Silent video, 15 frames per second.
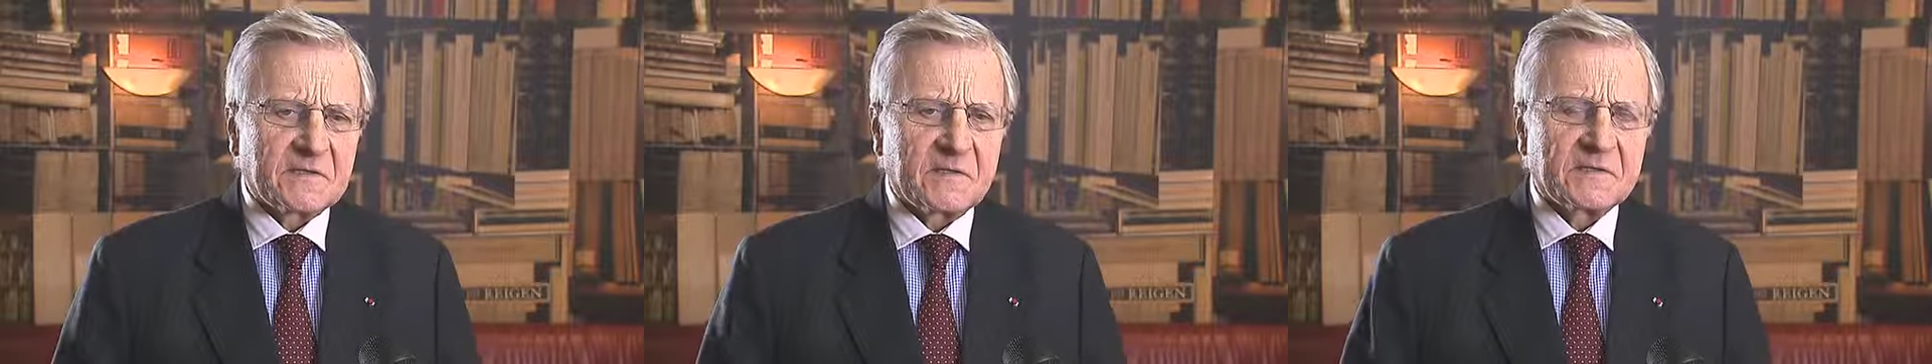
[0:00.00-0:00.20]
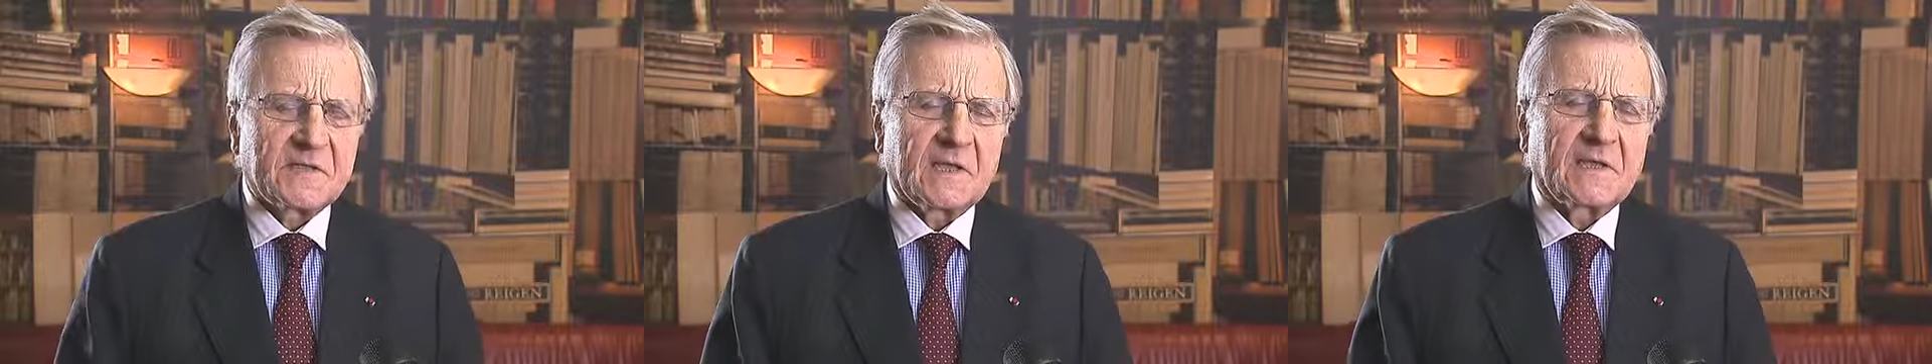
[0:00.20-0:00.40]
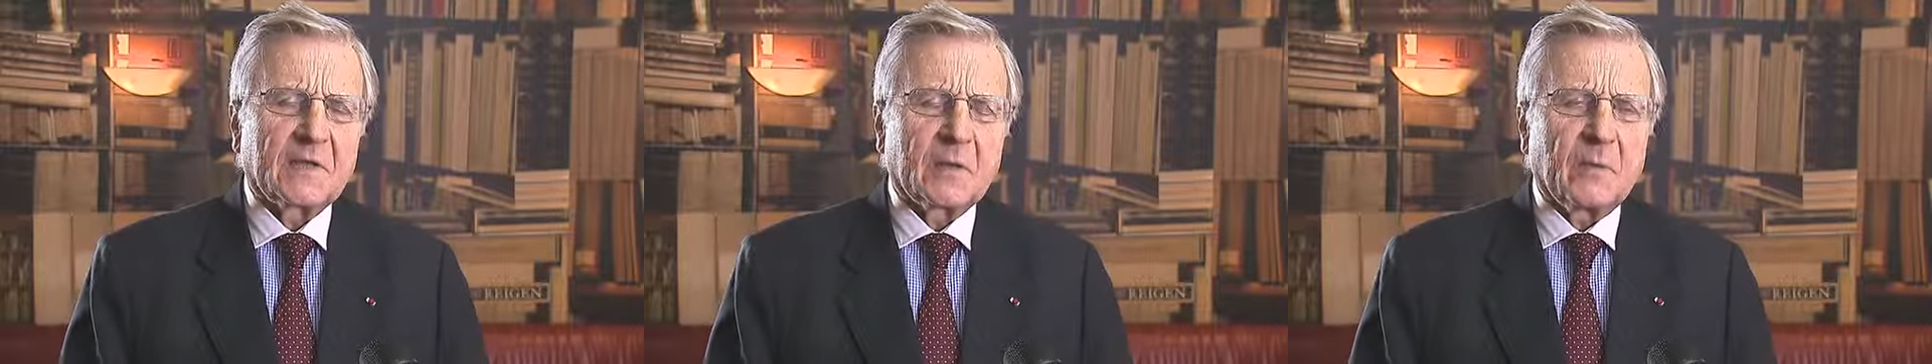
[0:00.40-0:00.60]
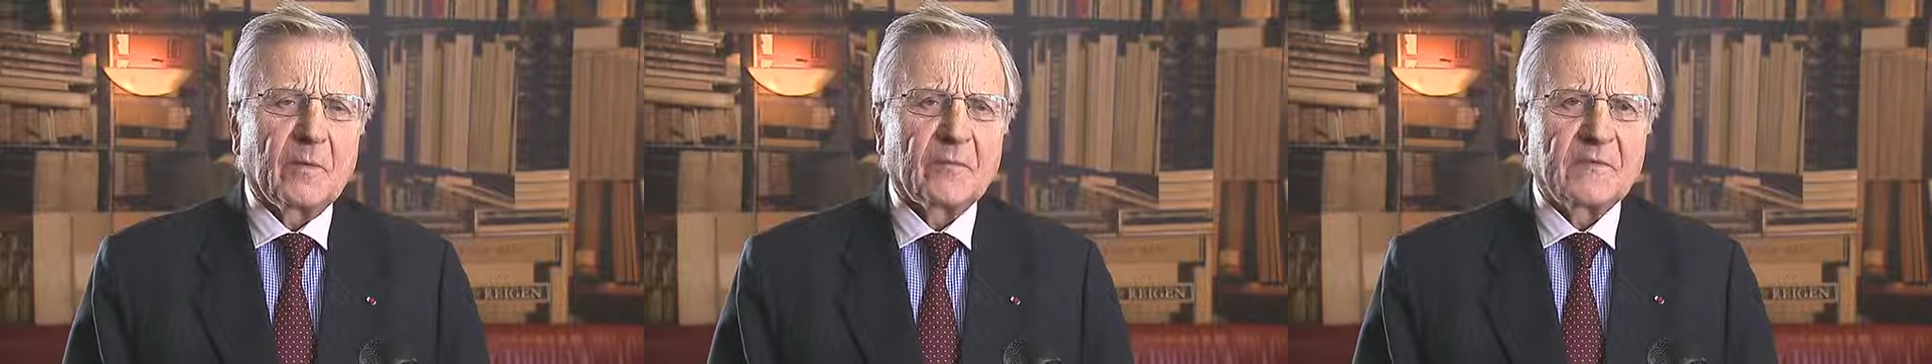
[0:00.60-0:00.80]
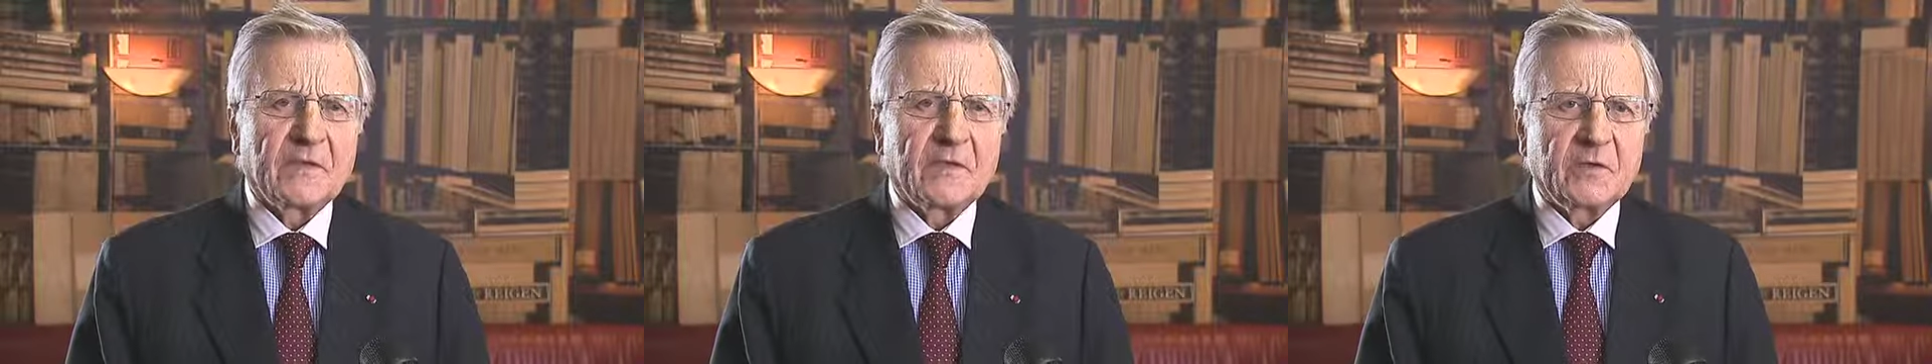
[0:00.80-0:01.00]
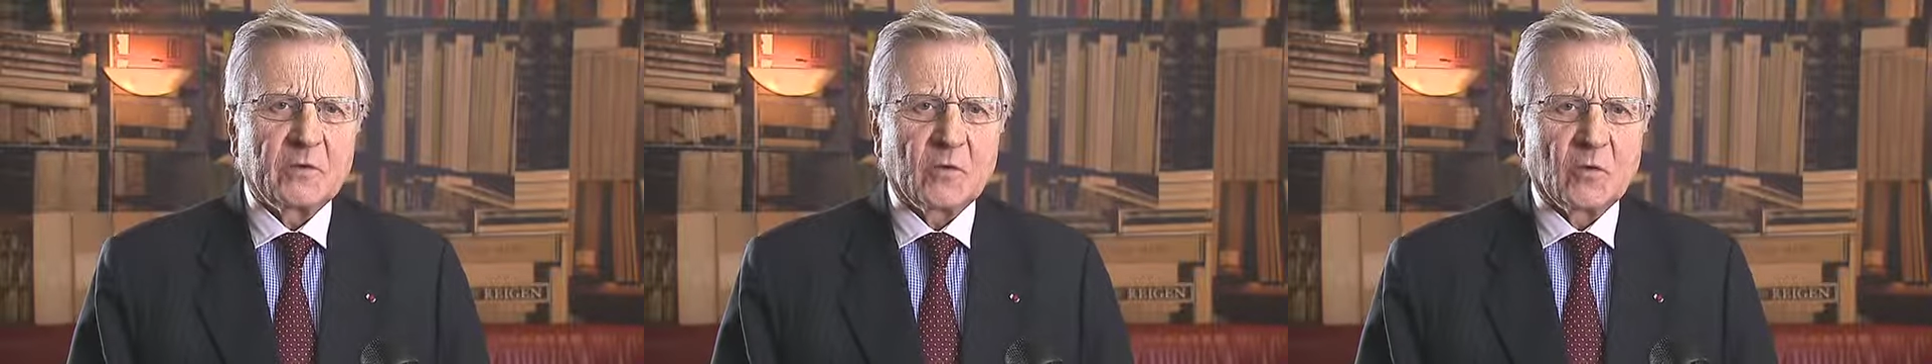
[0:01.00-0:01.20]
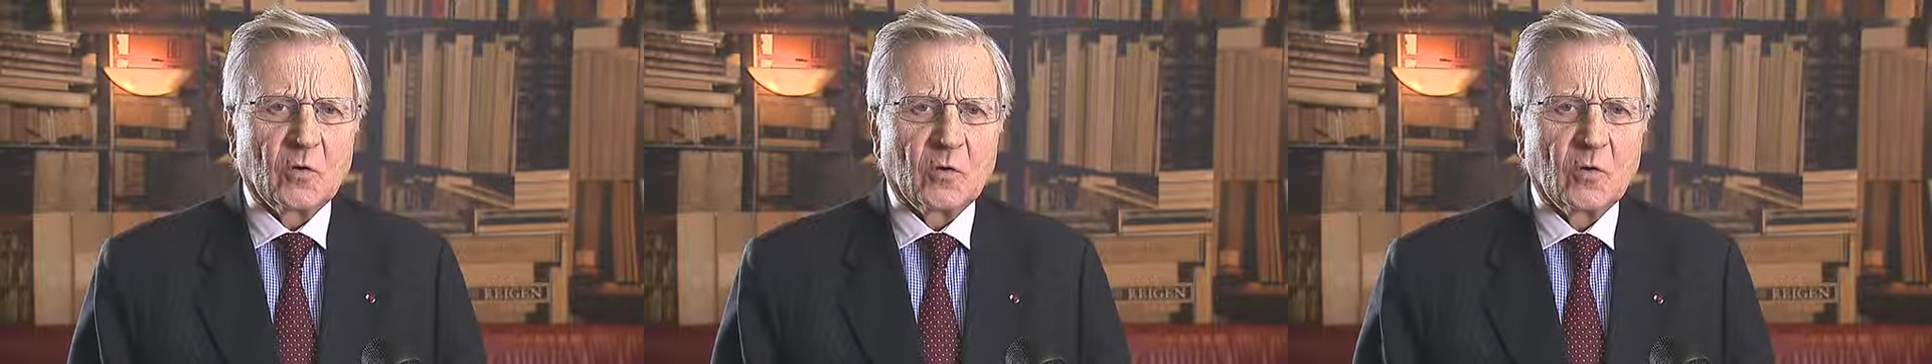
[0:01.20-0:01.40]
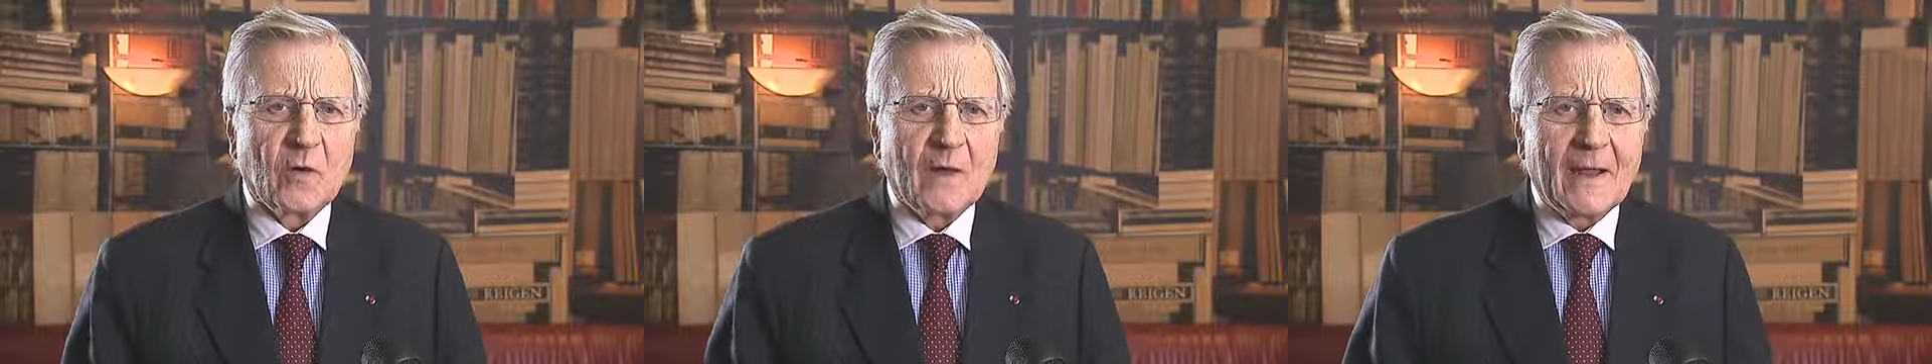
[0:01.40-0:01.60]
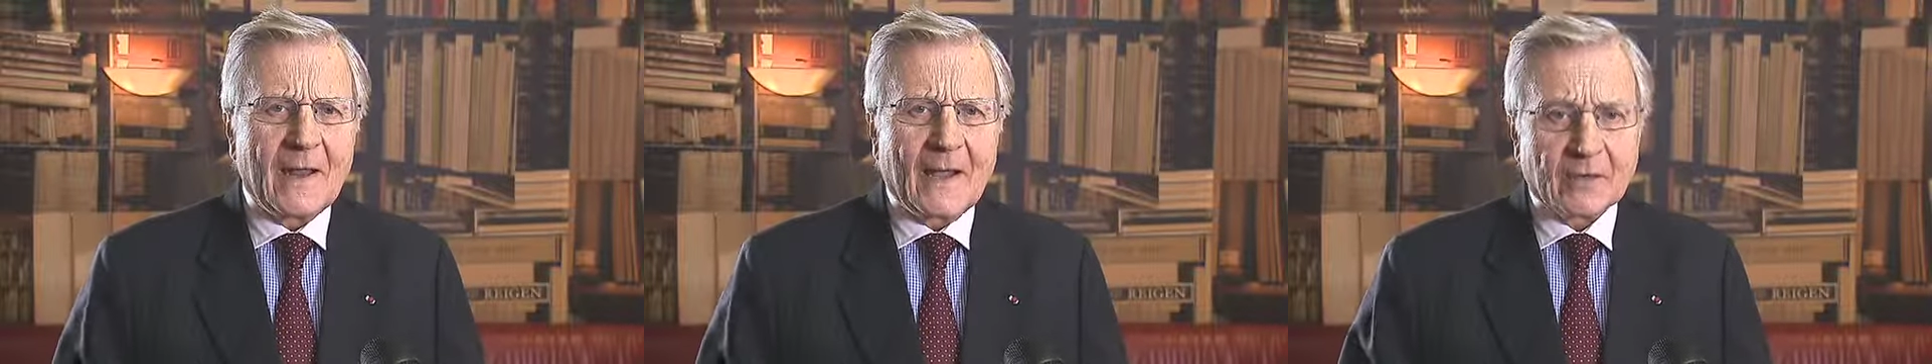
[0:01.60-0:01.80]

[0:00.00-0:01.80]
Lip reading: the setting up of the euro,